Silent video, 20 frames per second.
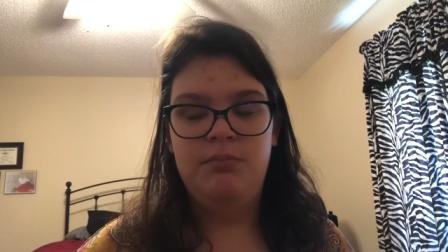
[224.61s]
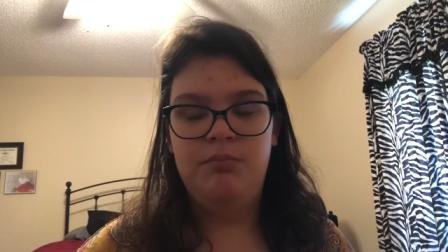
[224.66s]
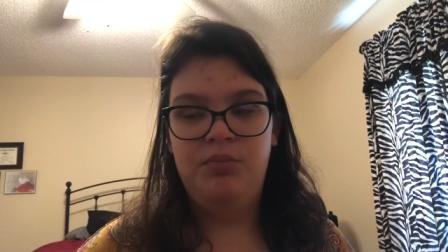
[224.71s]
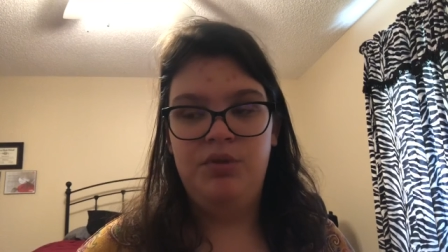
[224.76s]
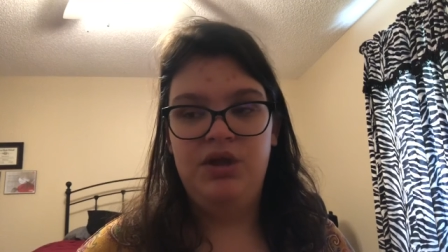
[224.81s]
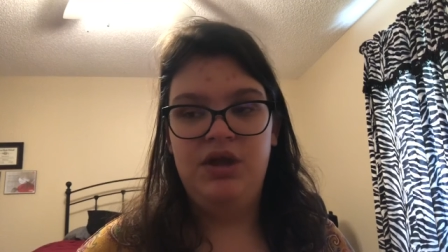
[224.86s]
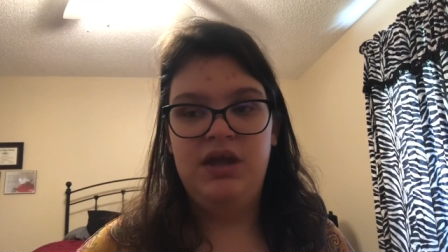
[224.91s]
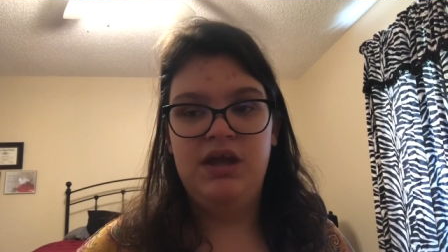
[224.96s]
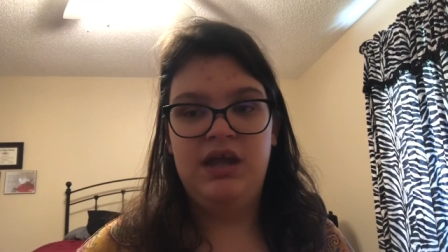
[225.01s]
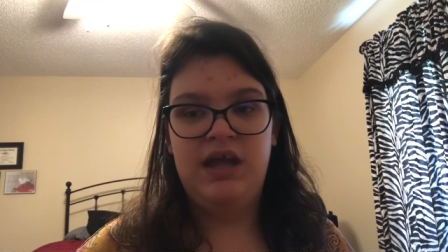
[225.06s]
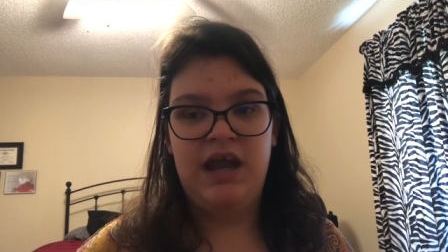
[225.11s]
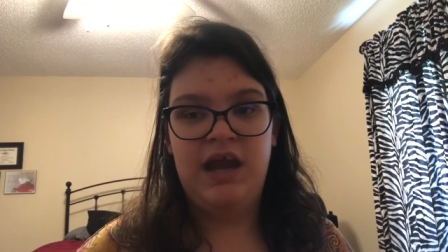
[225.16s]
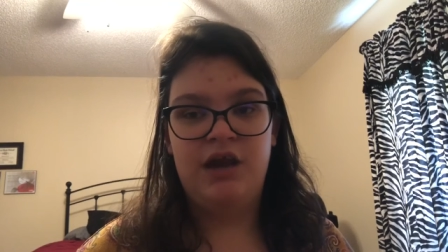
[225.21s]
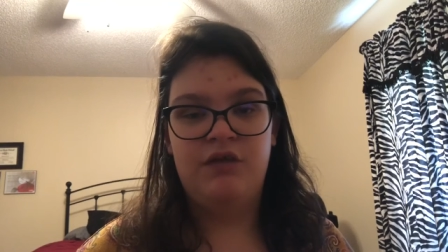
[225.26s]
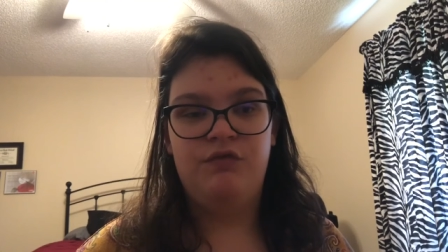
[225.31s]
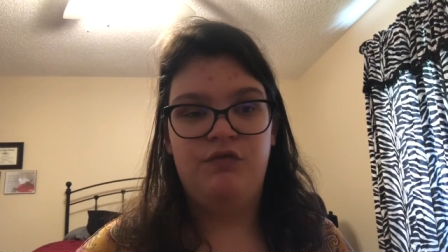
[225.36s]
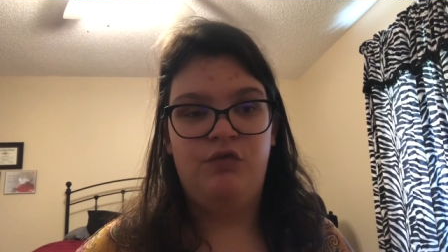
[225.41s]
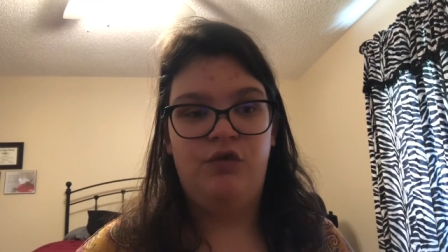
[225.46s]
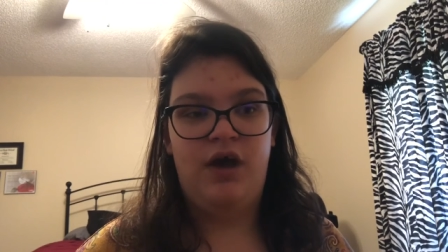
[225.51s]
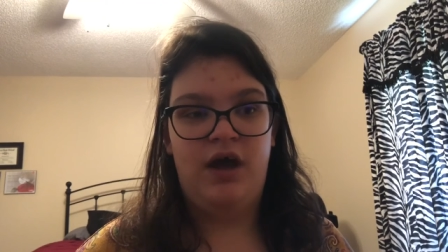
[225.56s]
being
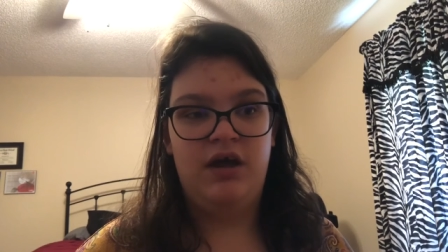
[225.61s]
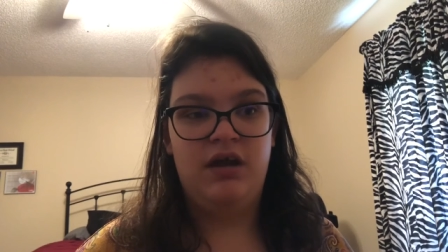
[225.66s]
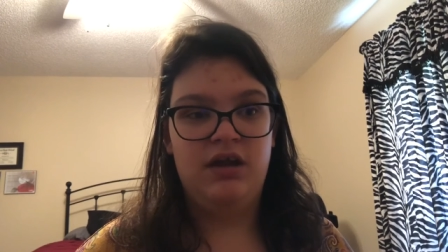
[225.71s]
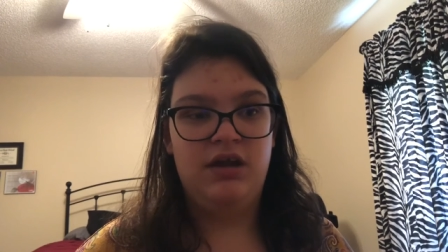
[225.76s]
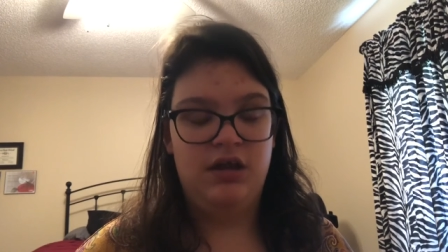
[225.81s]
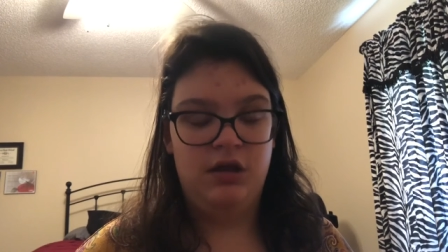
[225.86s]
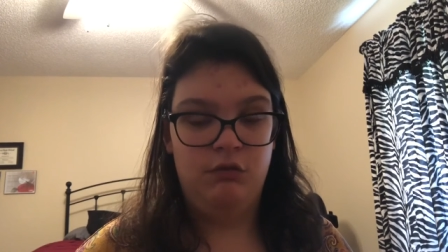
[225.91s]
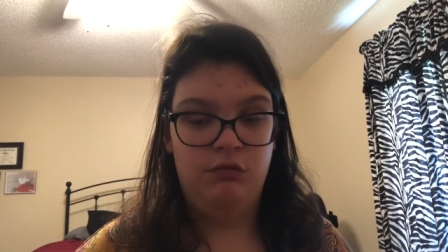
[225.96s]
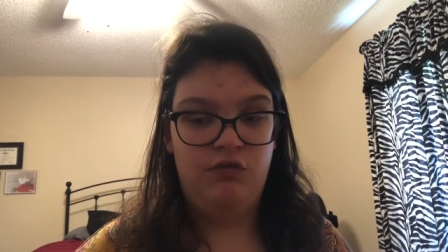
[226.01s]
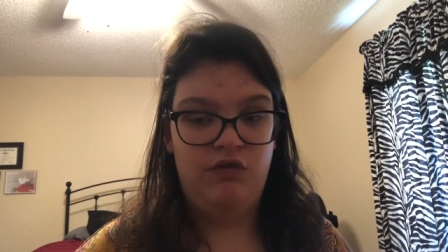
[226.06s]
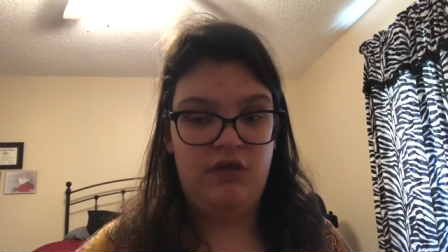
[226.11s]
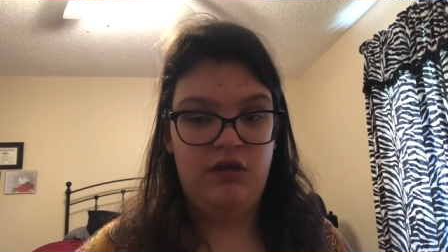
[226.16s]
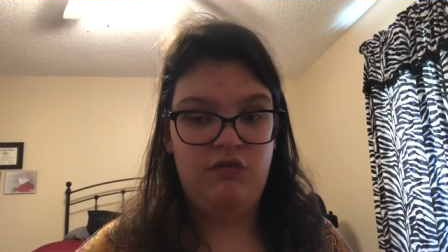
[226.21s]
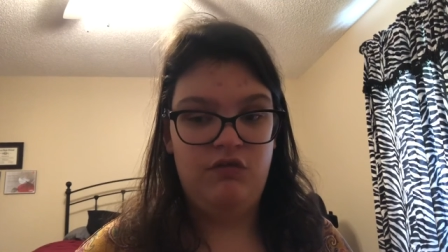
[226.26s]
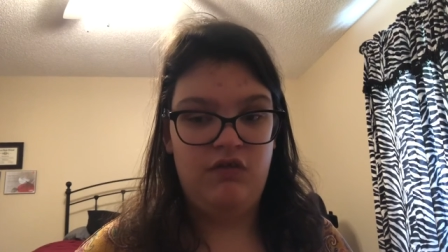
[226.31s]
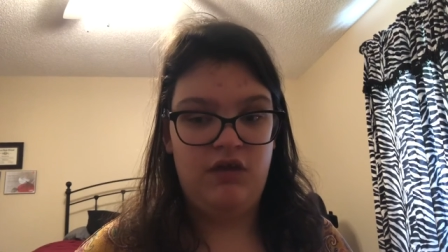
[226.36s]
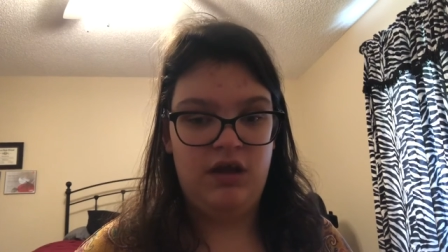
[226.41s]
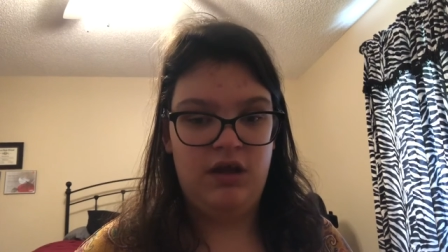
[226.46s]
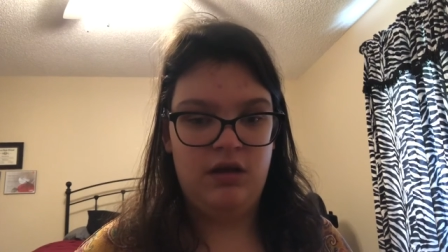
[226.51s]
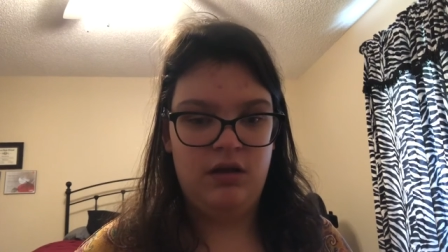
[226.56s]
careful how to use
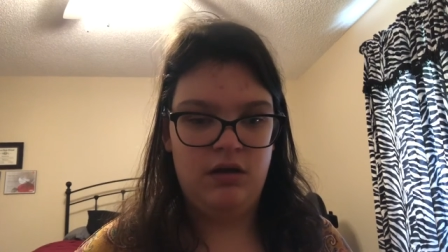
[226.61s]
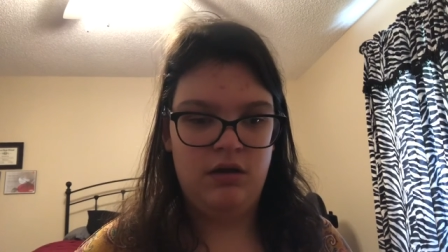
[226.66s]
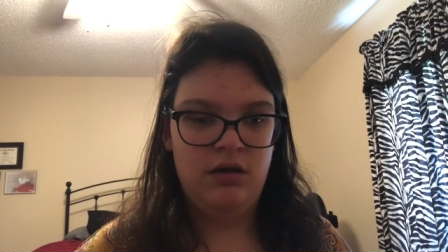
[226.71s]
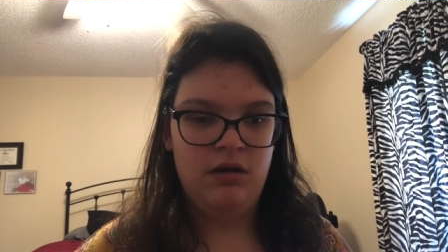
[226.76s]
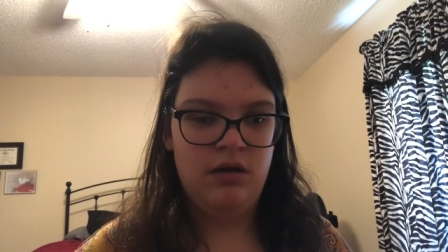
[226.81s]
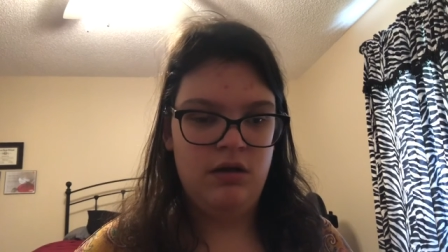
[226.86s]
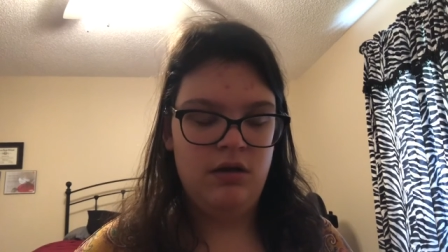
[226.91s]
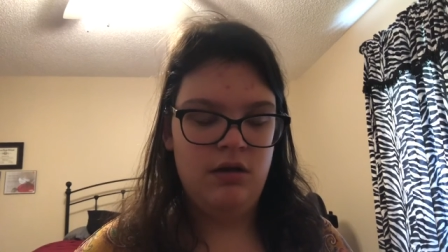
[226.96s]
it and